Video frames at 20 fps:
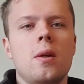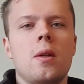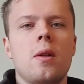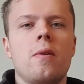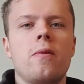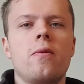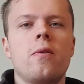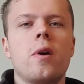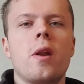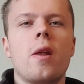I
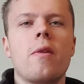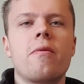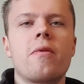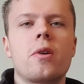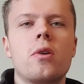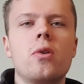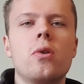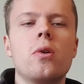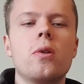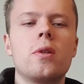thought I'd
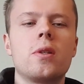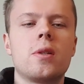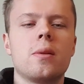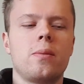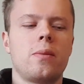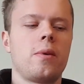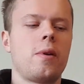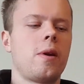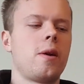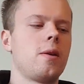record
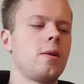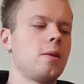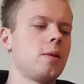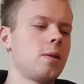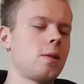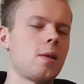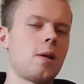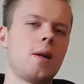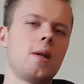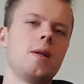somewhere
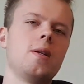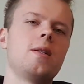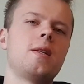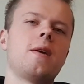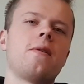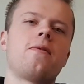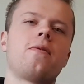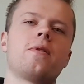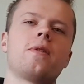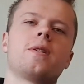slightly
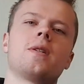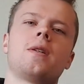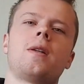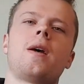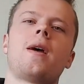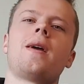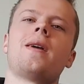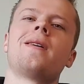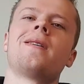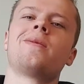different
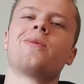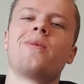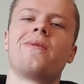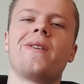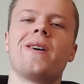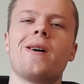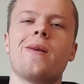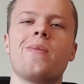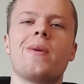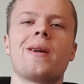today
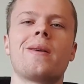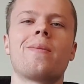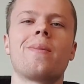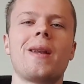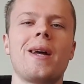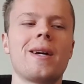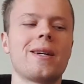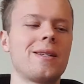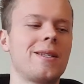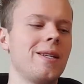without a big
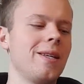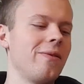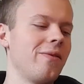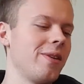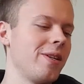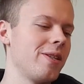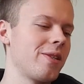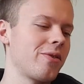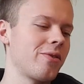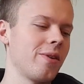black
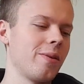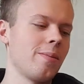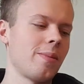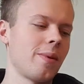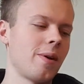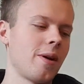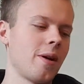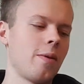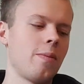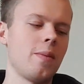TV screen
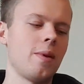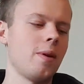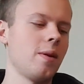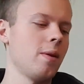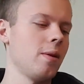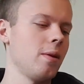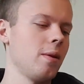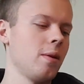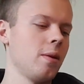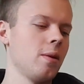behind me.
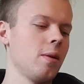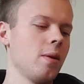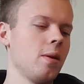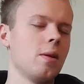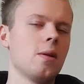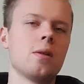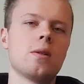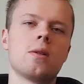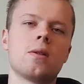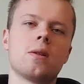
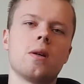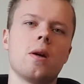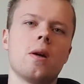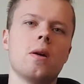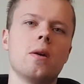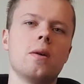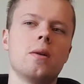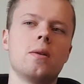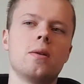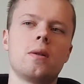
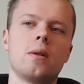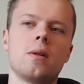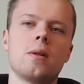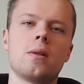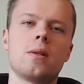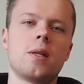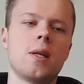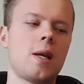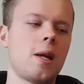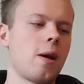So
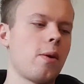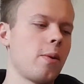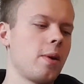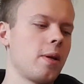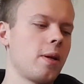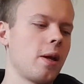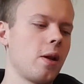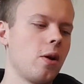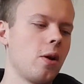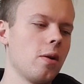let's see how we
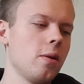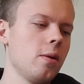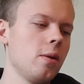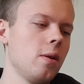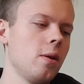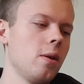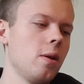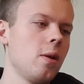get on.